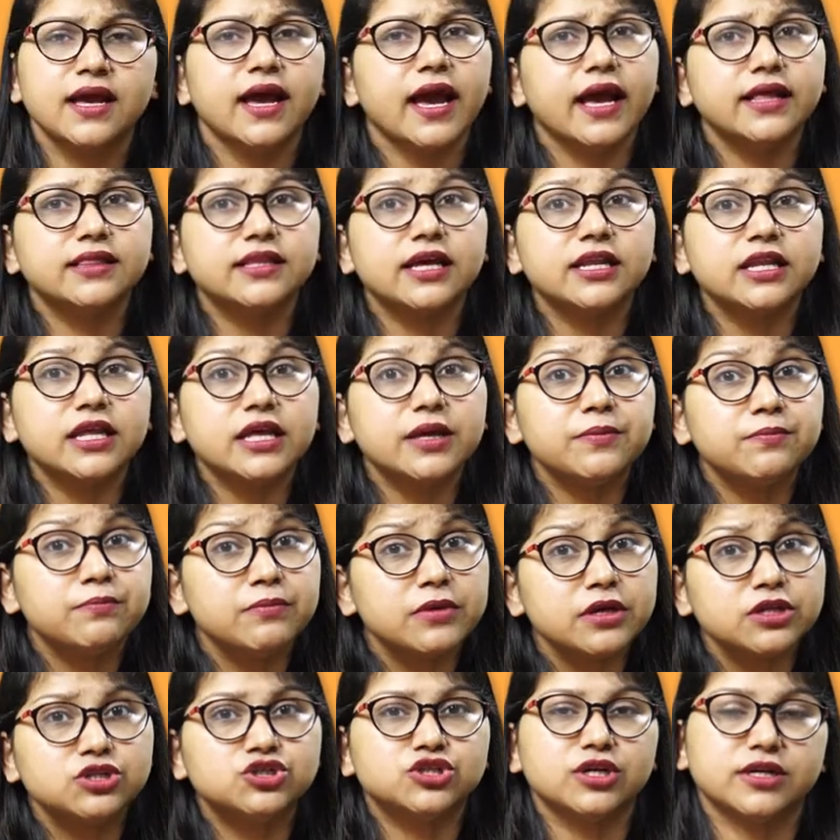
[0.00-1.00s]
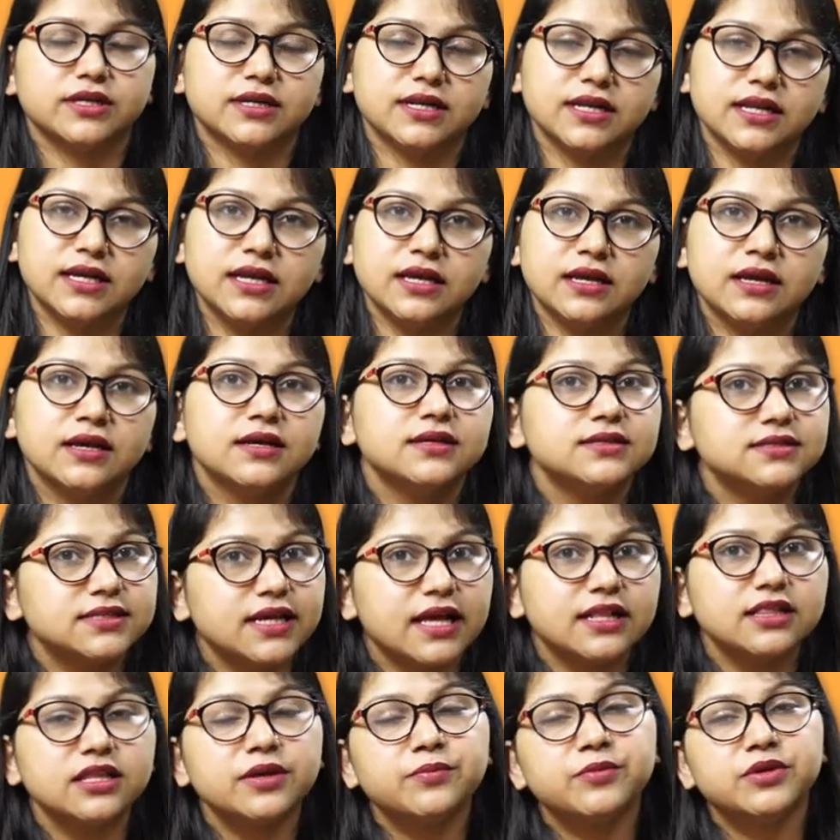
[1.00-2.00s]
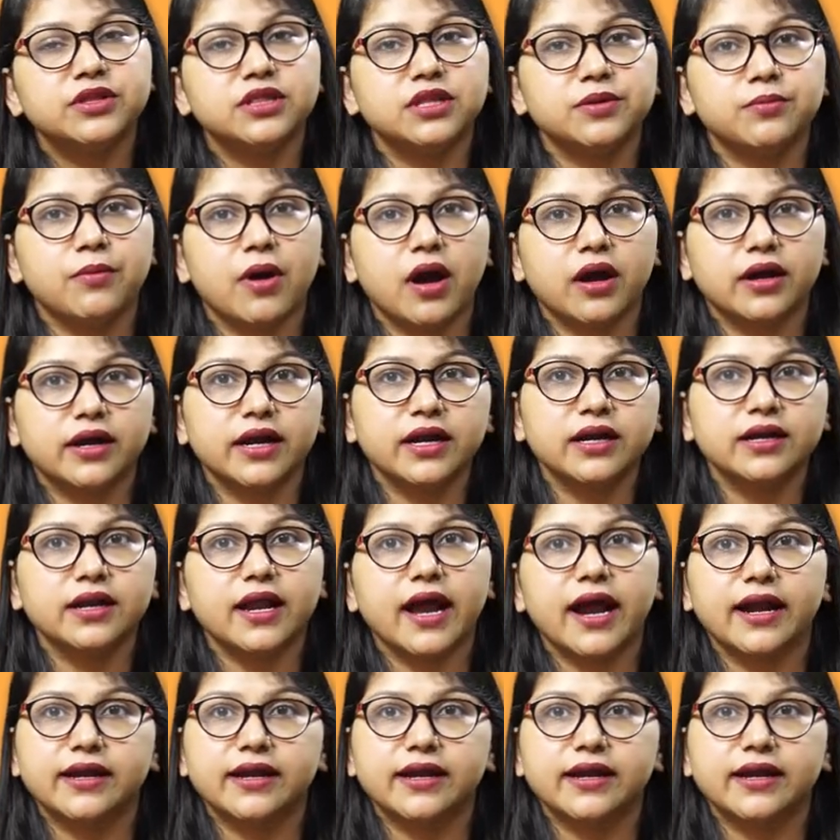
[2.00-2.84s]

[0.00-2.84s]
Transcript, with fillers: and then immediately sell them in the market